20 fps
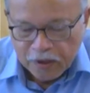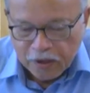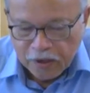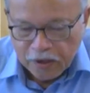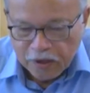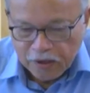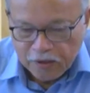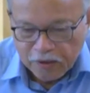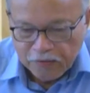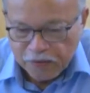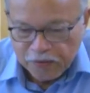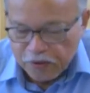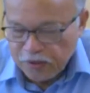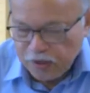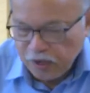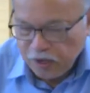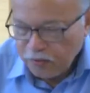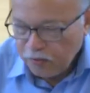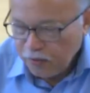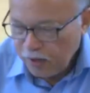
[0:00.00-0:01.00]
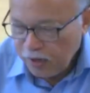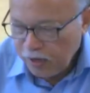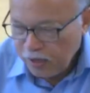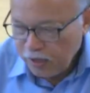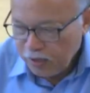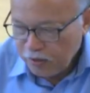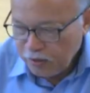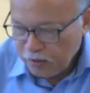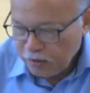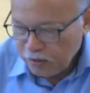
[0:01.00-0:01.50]
uh, First, I would
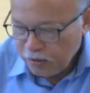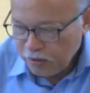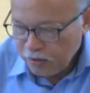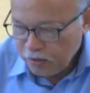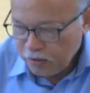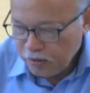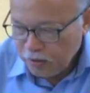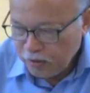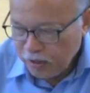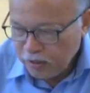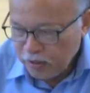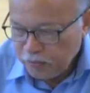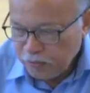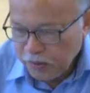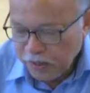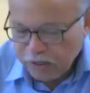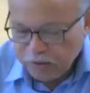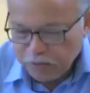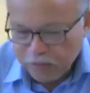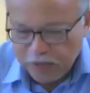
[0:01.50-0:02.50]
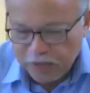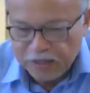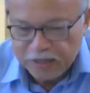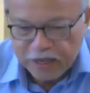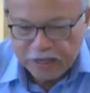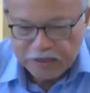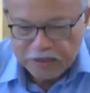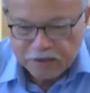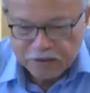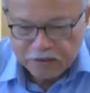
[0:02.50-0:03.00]
like to express my
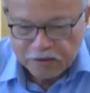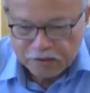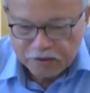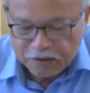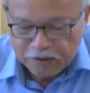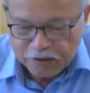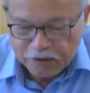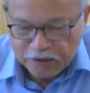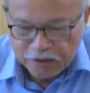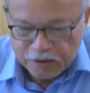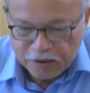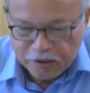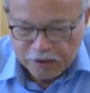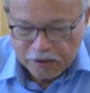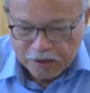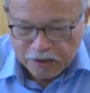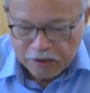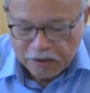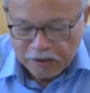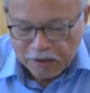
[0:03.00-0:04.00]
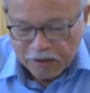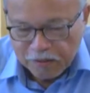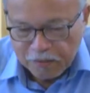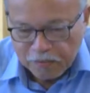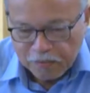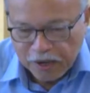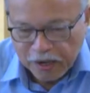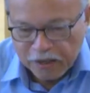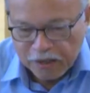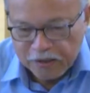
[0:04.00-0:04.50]
thanks to
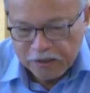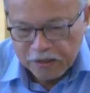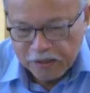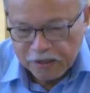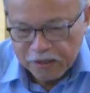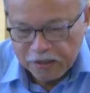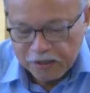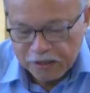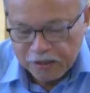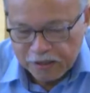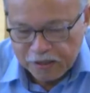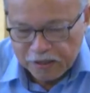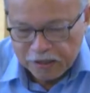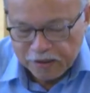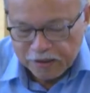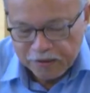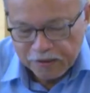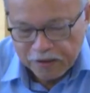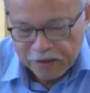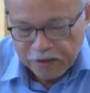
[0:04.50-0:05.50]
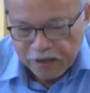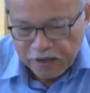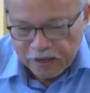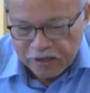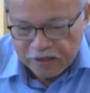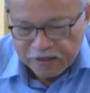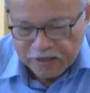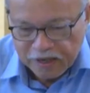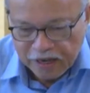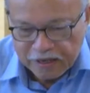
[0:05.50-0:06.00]
Brother
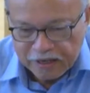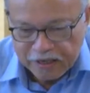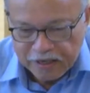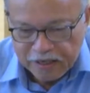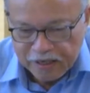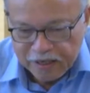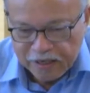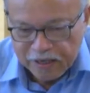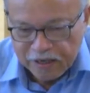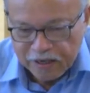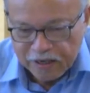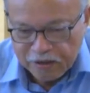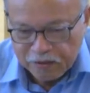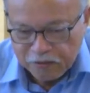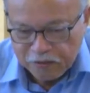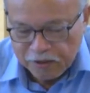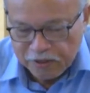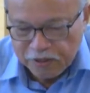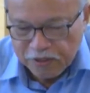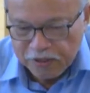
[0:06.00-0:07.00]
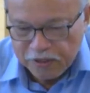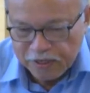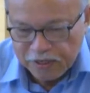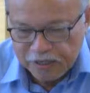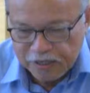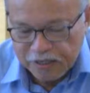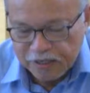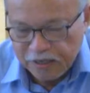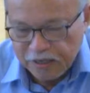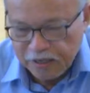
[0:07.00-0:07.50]
Zaki, who is
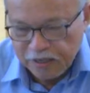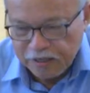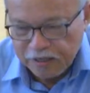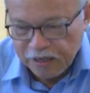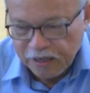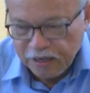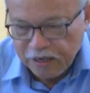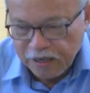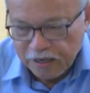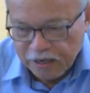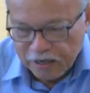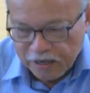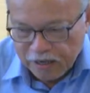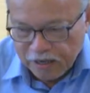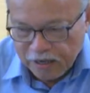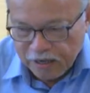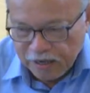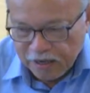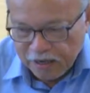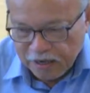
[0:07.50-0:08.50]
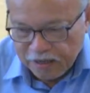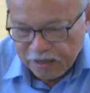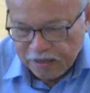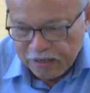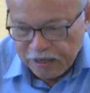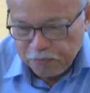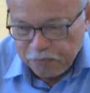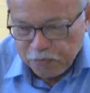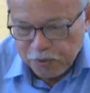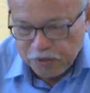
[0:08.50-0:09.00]
the uh,
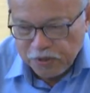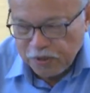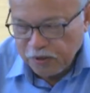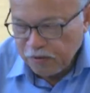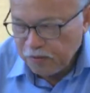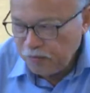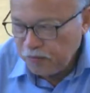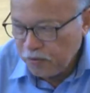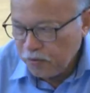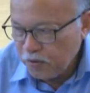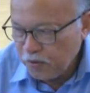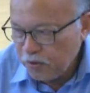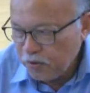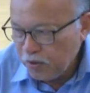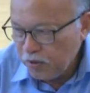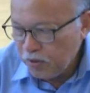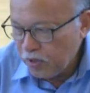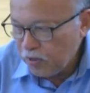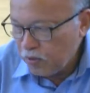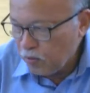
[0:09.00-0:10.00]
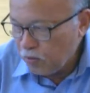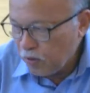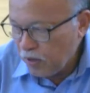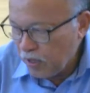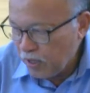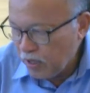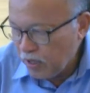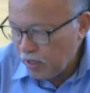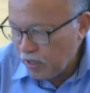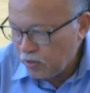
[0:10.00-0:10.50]
chairperson for the
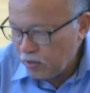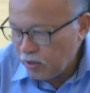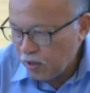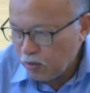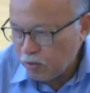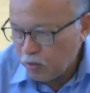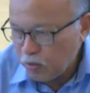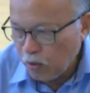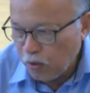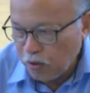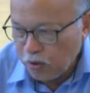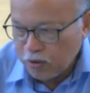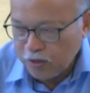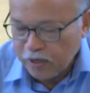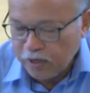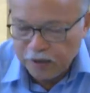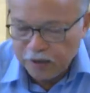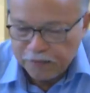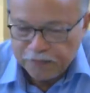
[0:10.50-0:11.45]
today's talk.